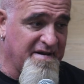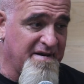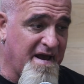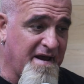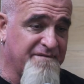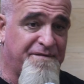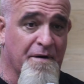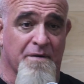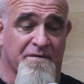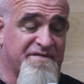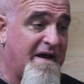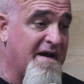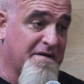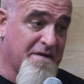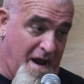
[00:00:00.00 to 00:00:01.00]
I guarantee that, folks.
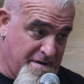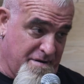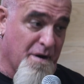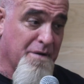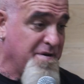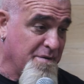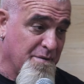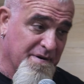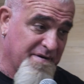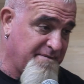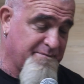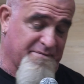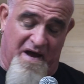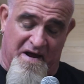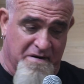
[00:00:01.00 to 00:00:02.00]
I know you
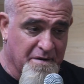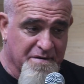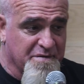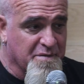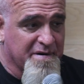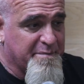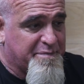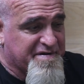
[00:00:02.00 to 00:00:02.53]
wouldn't. I know you wouldn't